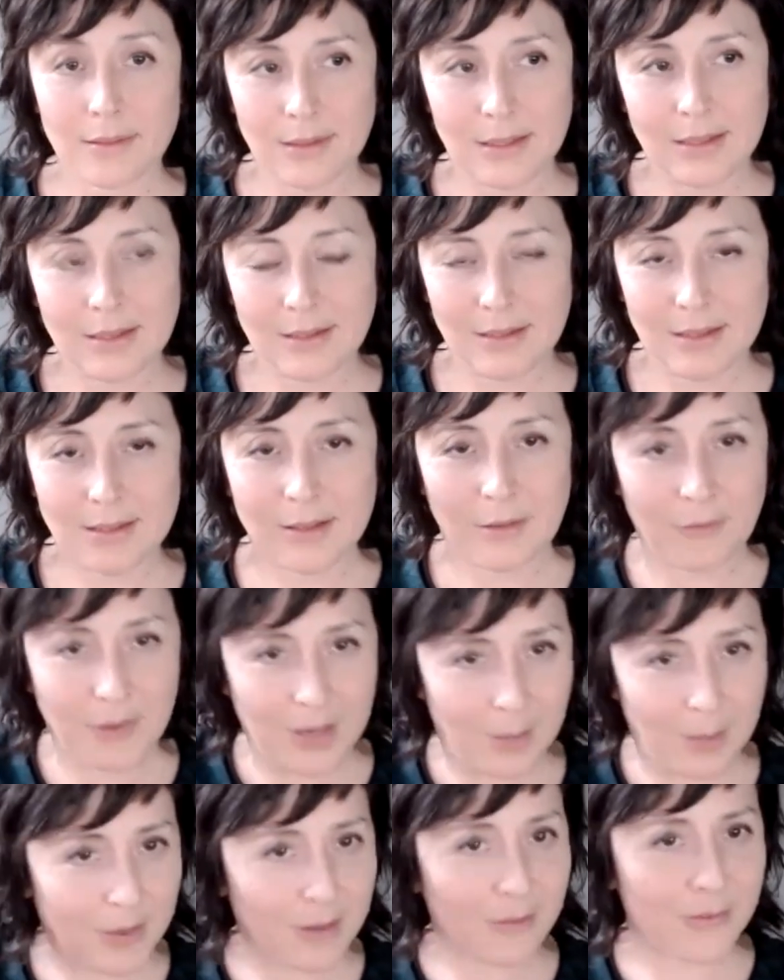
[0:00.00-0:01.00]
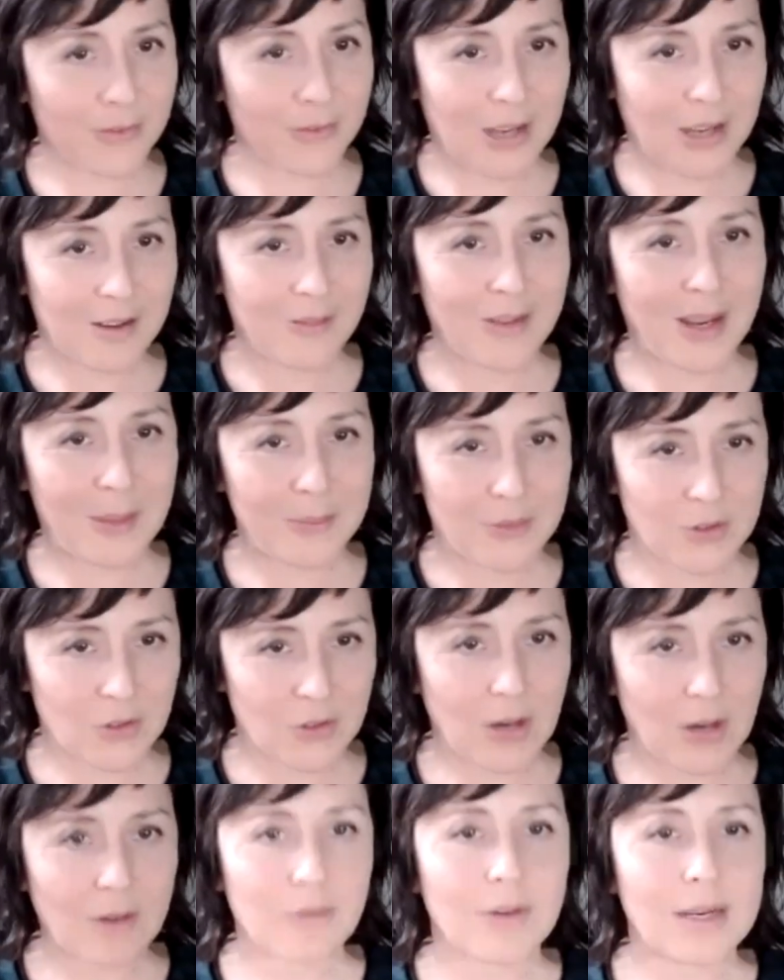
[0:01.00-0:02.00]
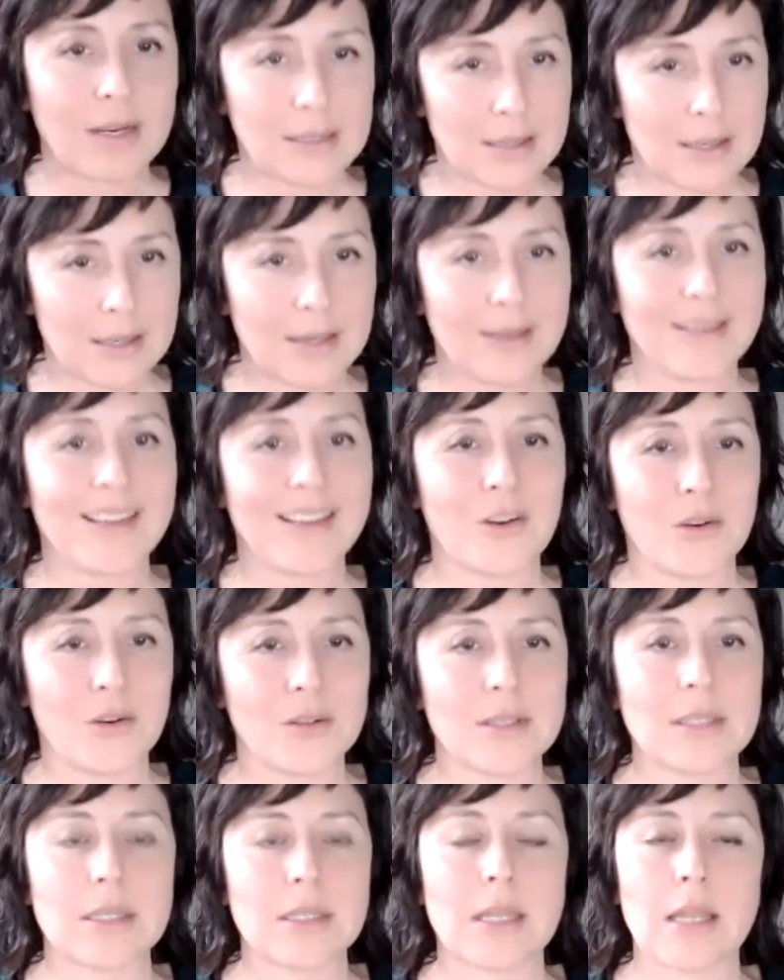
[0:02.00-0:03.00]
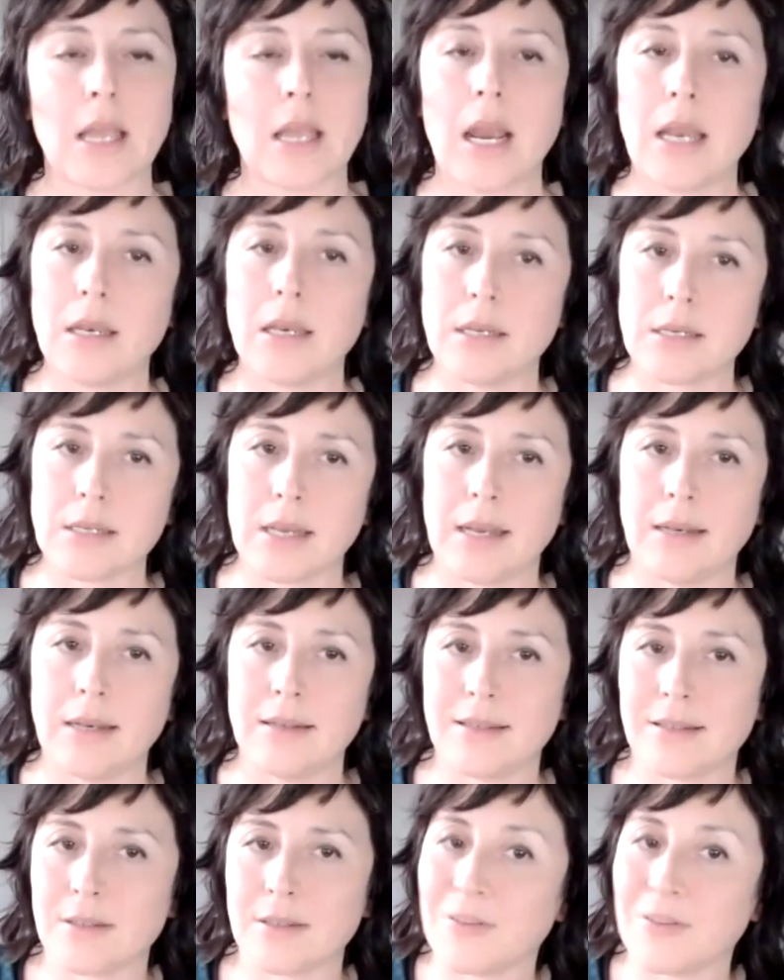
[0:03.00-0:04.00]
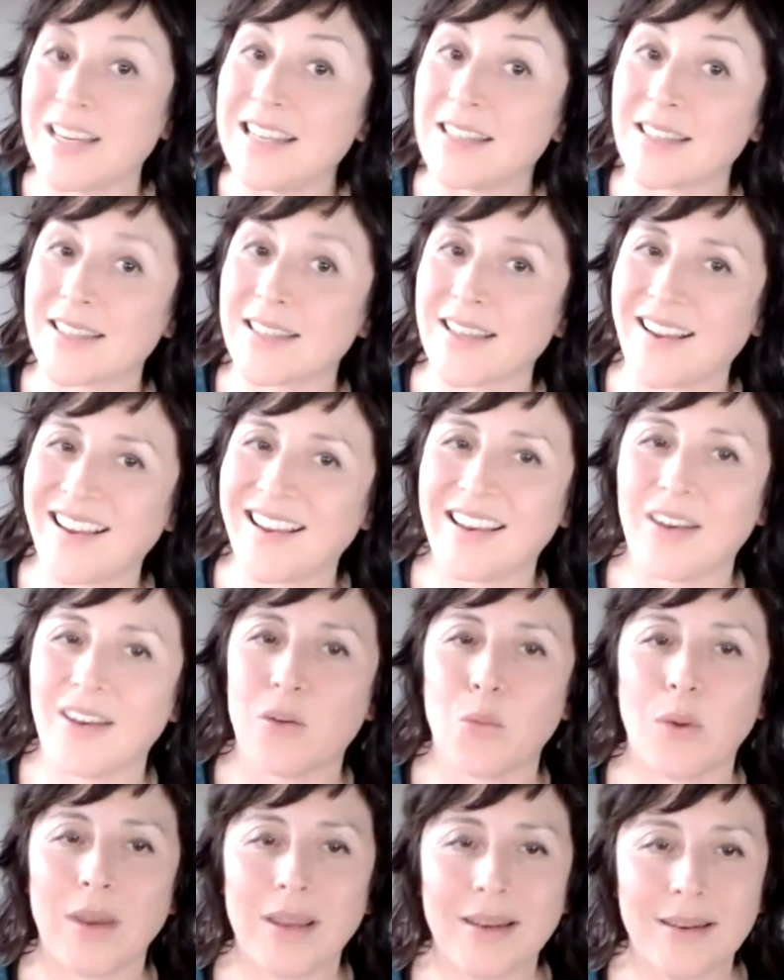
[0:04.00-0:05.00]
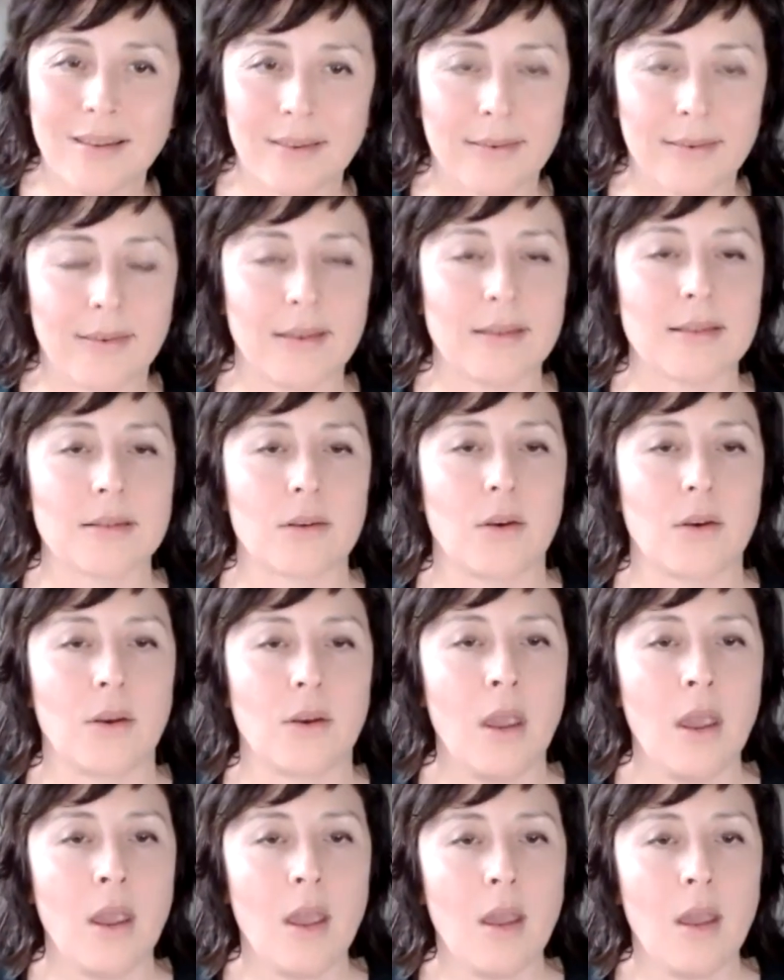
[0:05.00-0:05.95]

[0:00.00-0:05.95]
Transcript: there's a fair bit of kind of abstract reasoning that goes into that and and sort of insight and awareness and so